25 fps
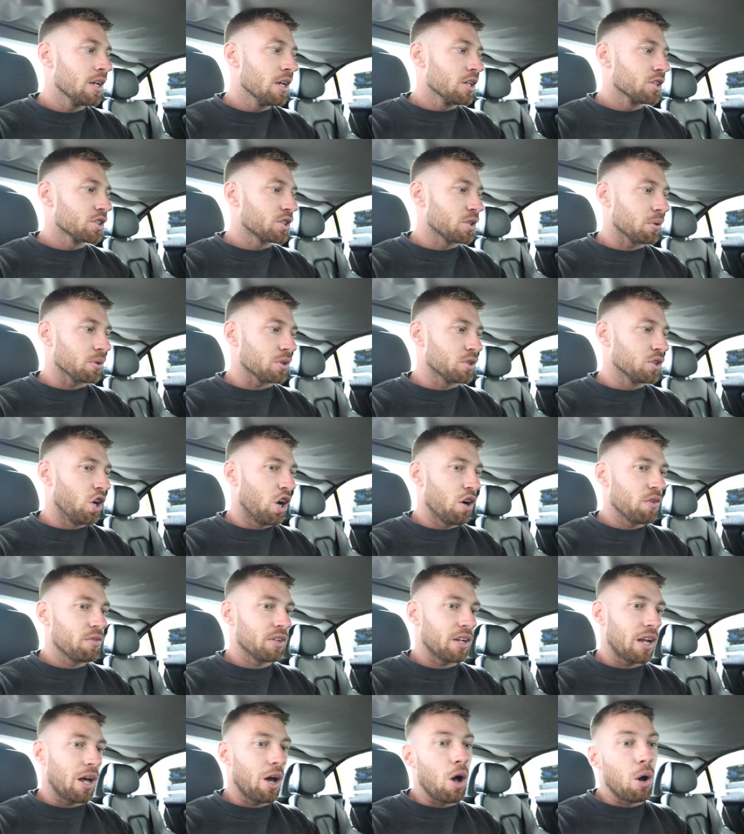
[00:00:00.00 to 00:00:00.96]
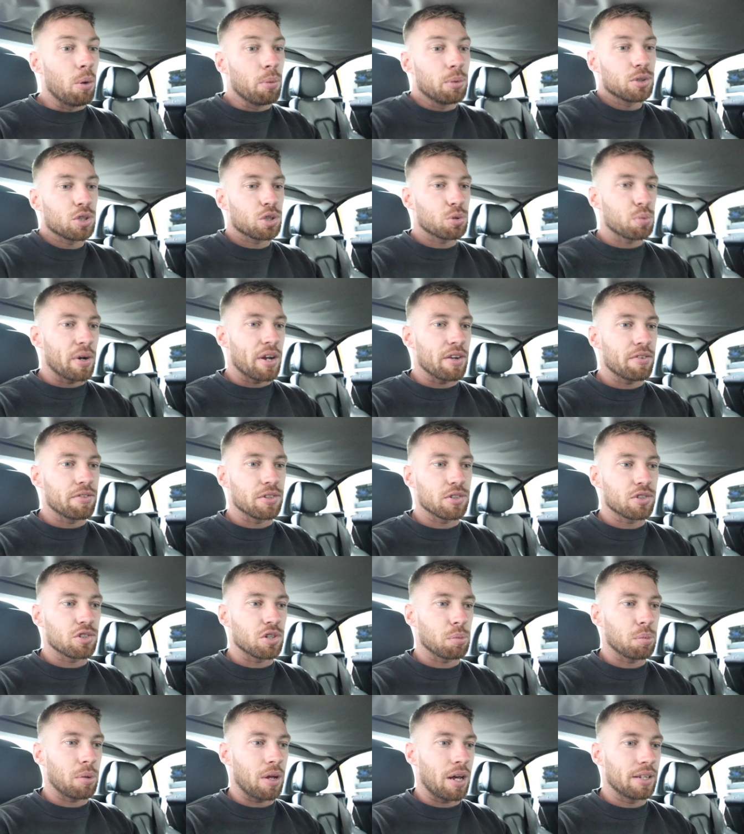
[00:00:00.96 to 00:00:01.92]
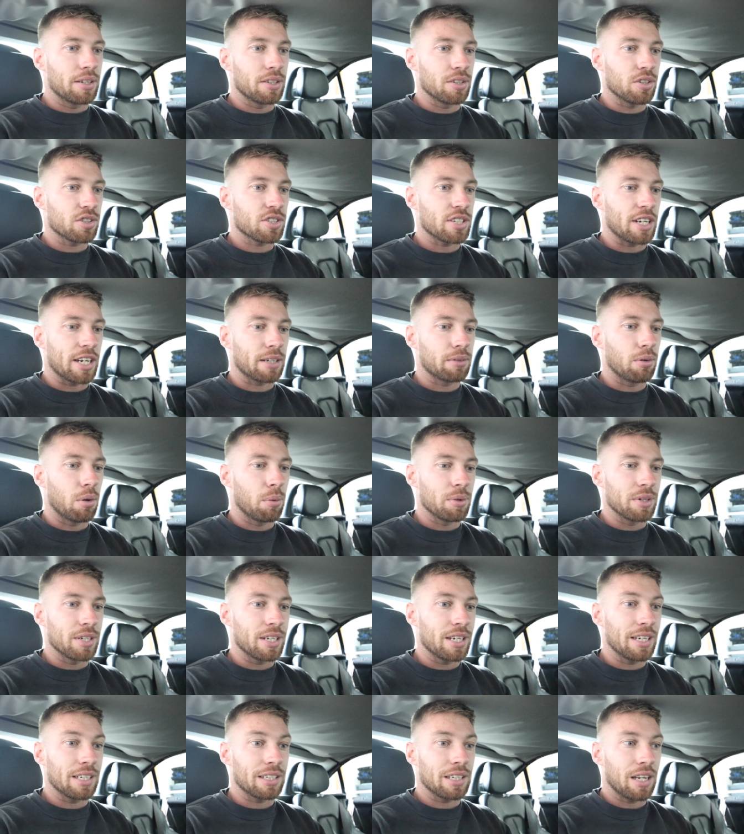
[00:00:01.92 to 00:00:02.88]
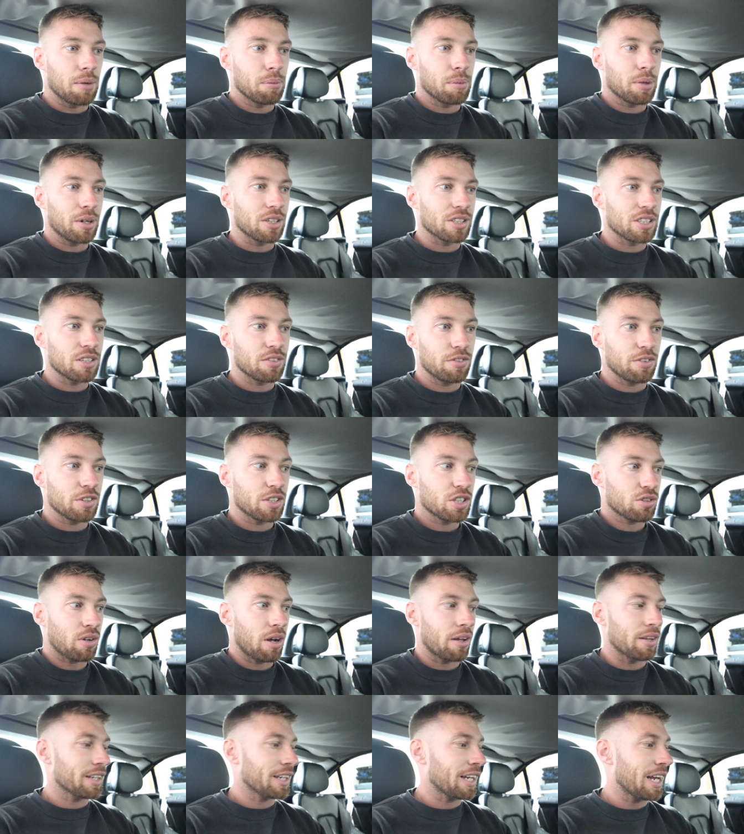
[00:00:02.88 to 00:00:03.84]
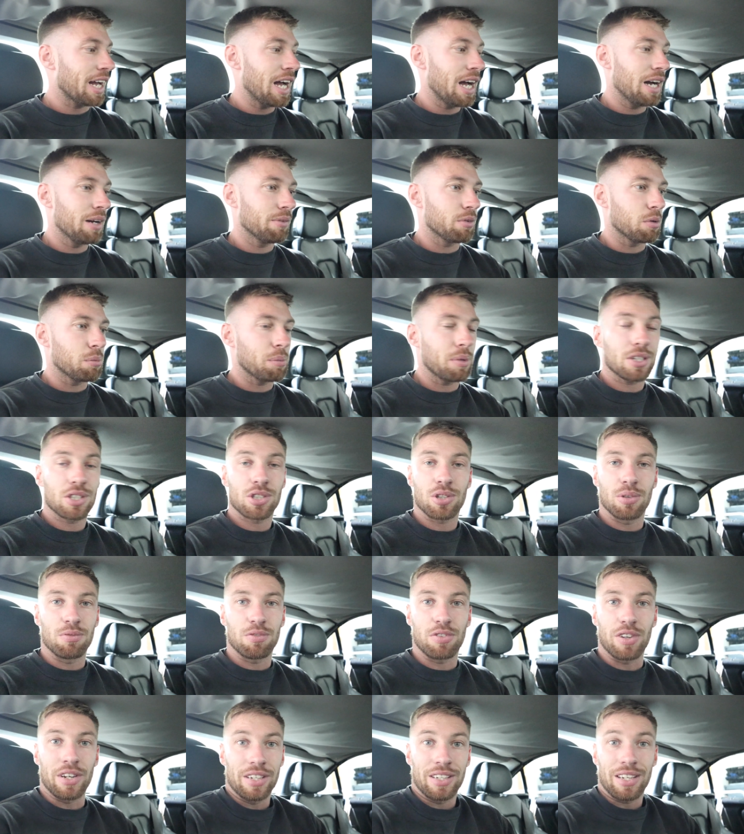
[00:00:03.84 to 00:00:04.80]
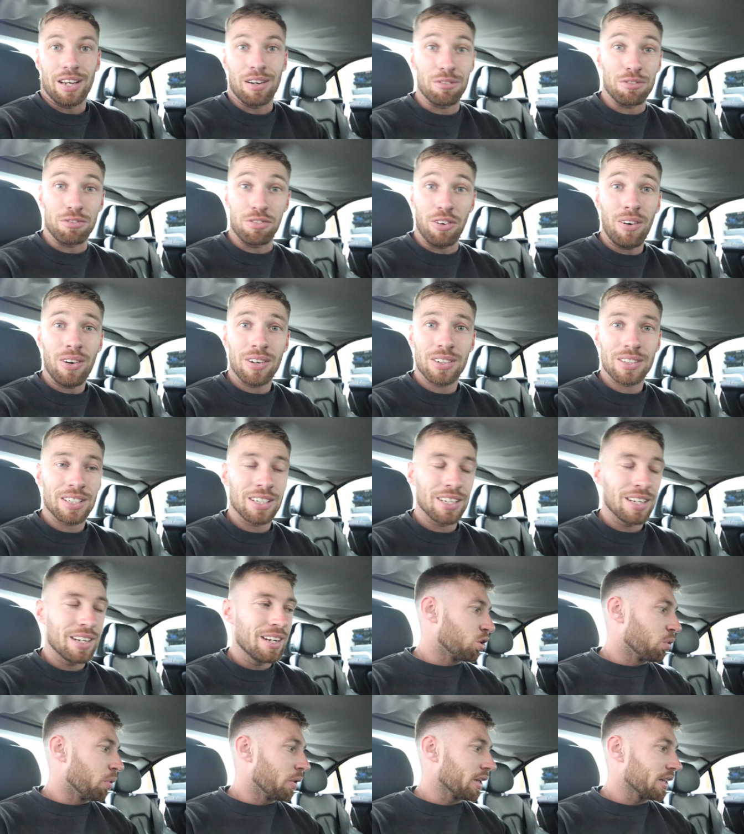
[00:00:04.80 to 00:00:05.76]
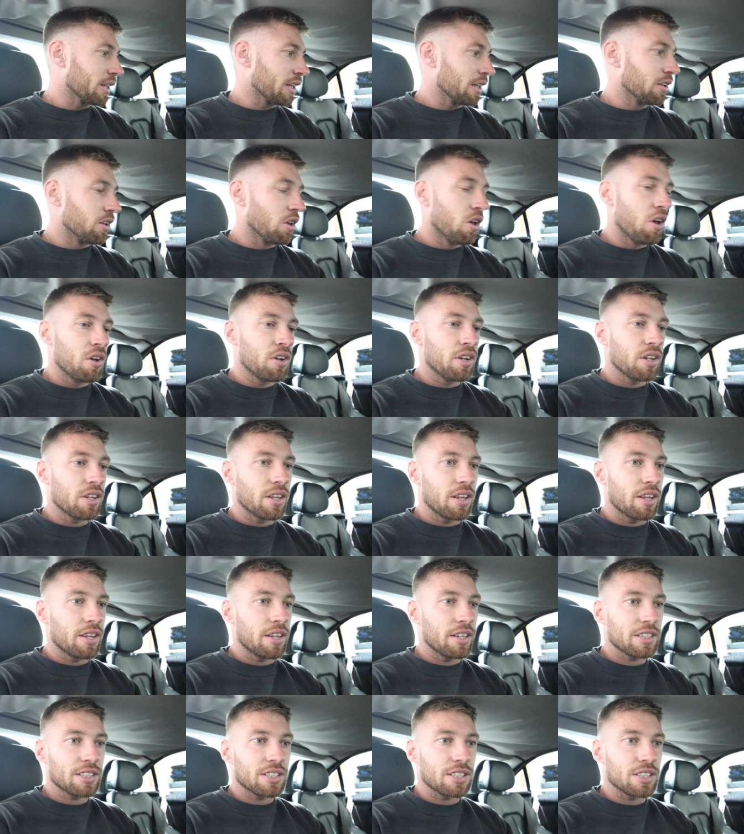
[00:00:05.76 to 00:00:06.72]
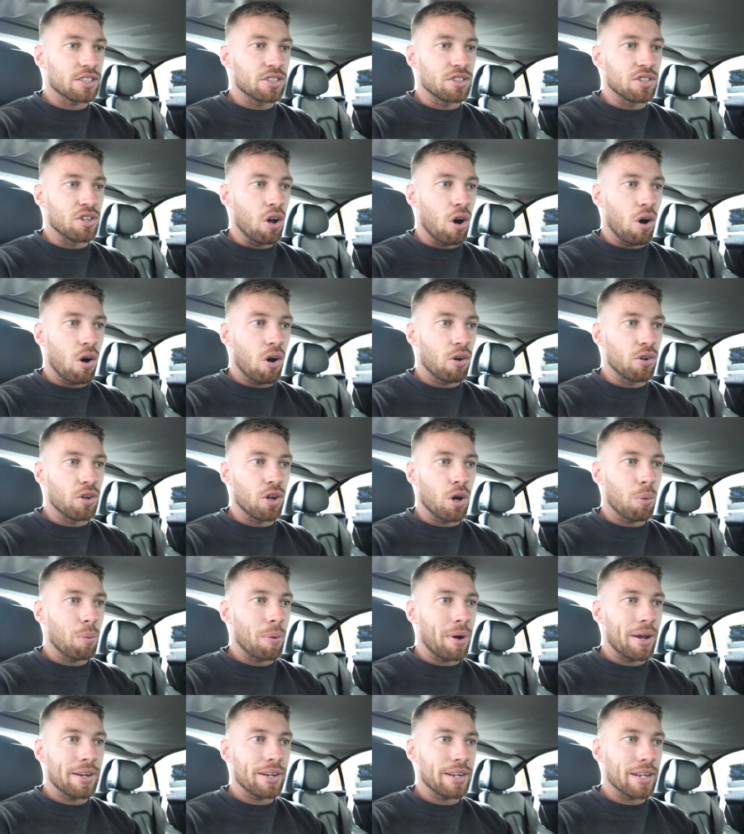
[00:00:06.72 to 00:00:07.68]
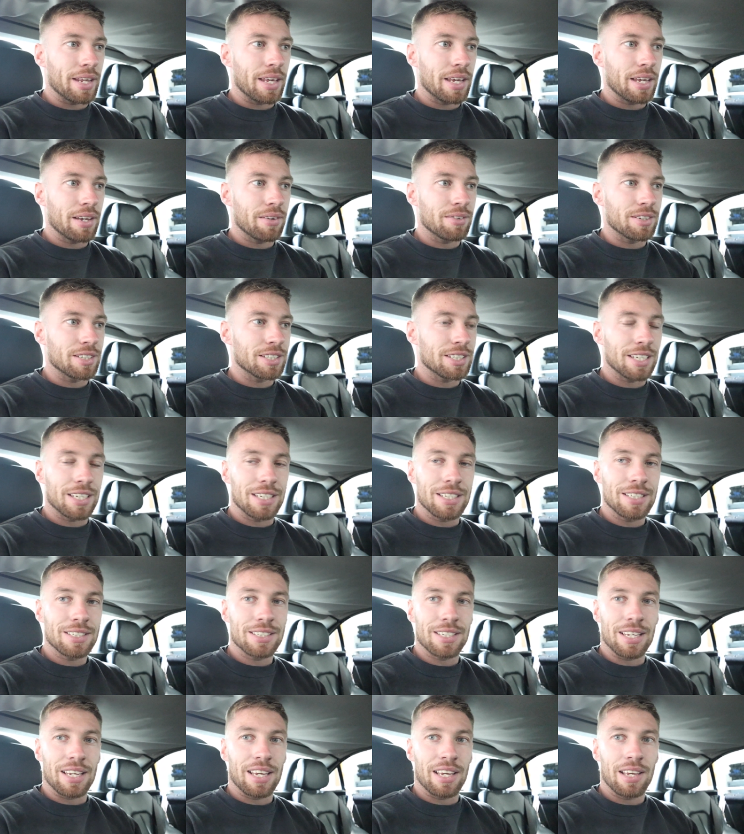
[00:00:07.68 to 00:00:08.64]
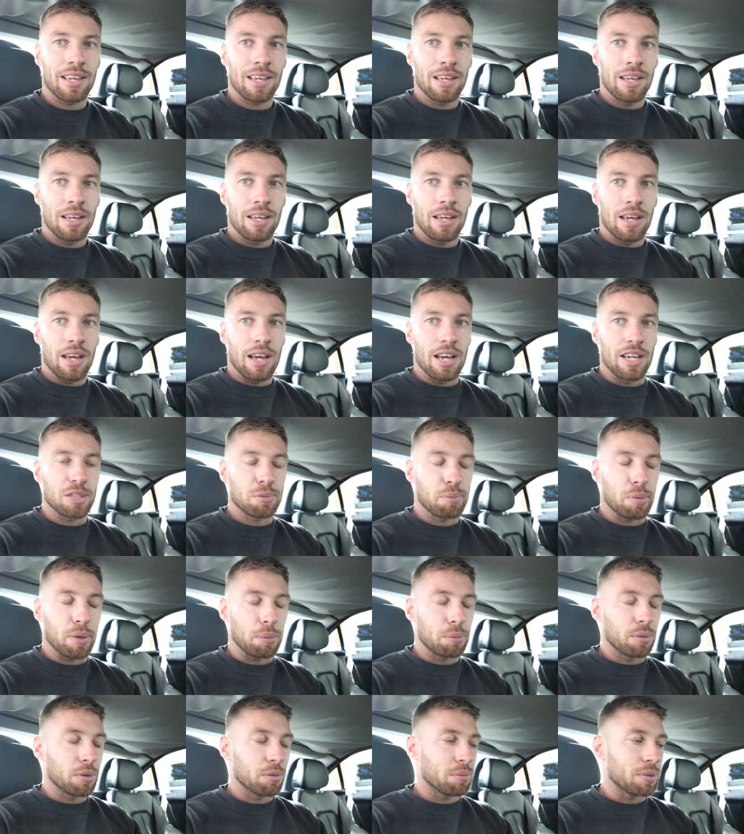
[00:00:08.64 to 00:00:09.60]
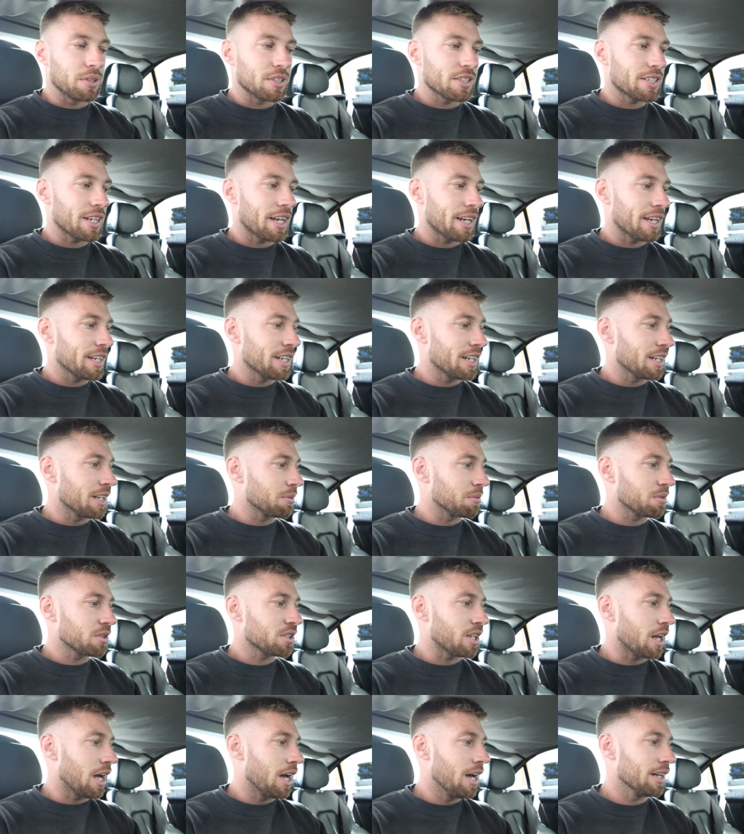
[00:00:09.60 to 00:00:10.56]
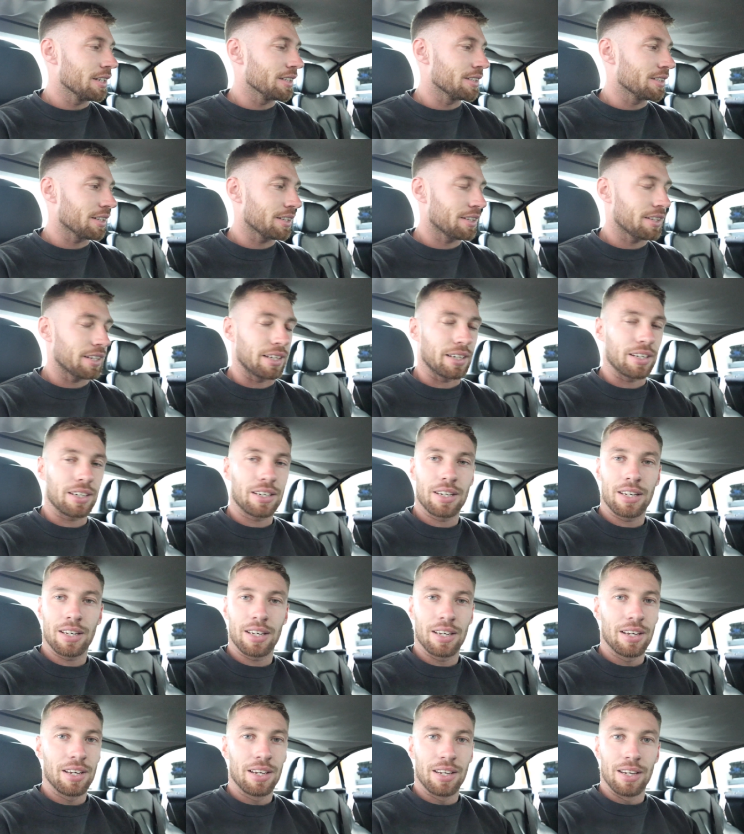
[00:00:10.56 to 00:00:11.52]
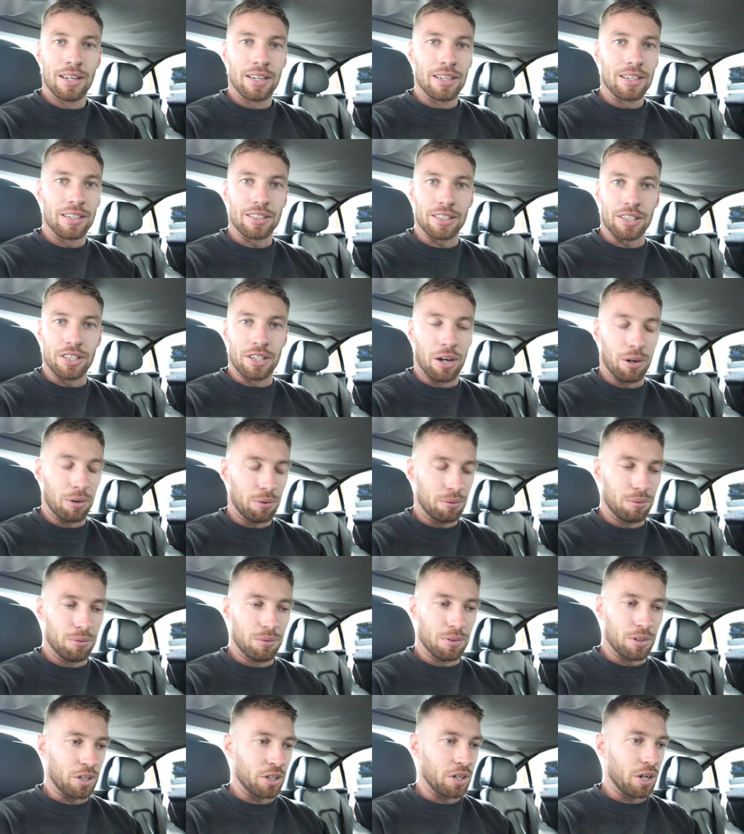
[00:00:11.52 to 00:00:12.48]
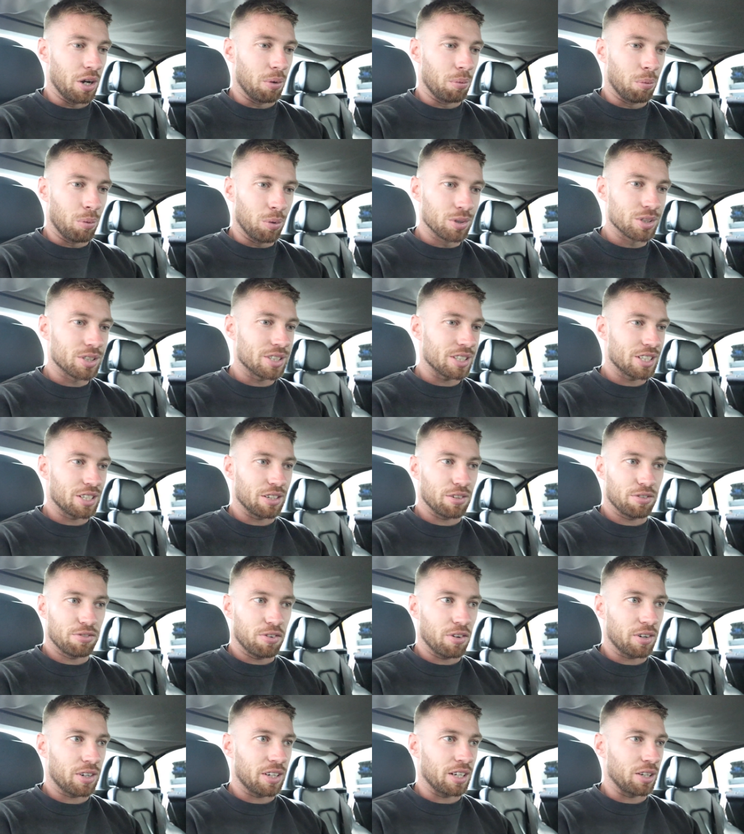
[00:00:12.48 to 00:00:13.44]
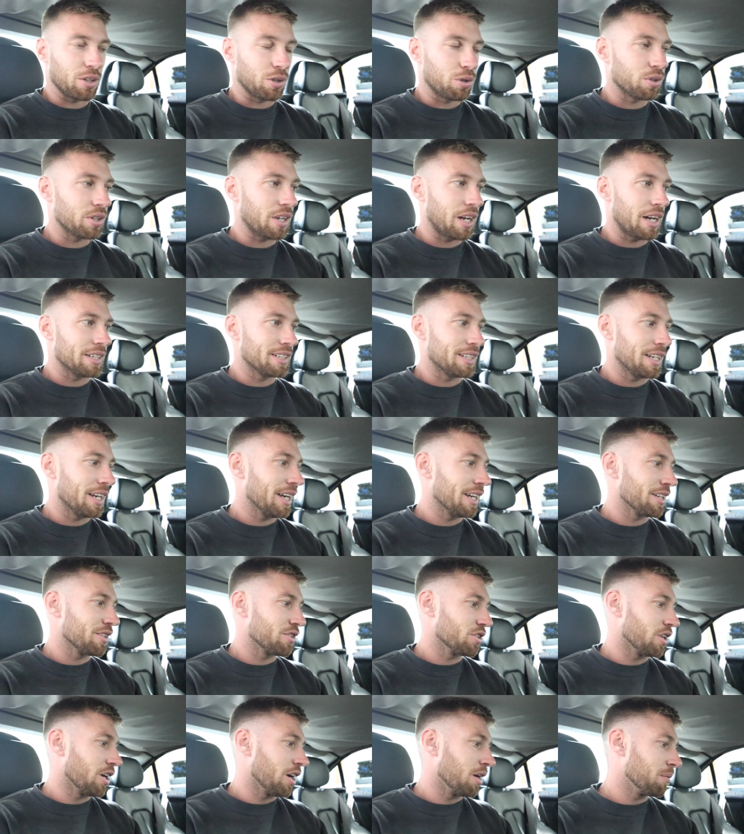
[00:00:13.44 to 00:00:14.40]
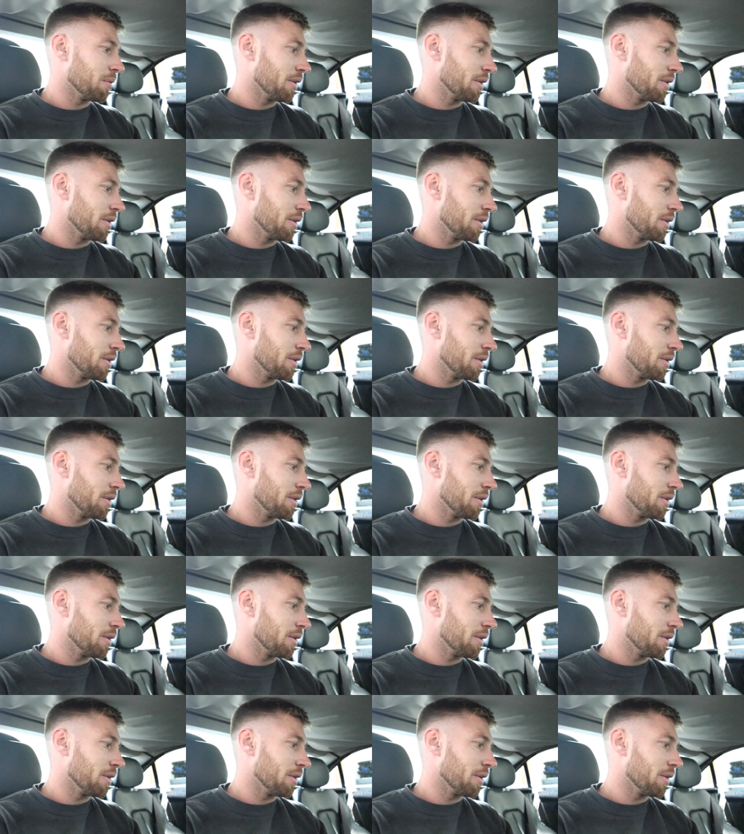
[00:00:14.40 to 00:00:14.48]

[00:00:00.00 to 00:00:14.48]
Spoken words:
So it's not even like, oh, we'll just wait for him to reply and just take what we need. Like, because if we scrap the car and we miss something, I'm fucked. Quickly learning that this is nowhere near as easy as people have been saying, and I'm starting to think, you know, was this a good idea? Do you know what I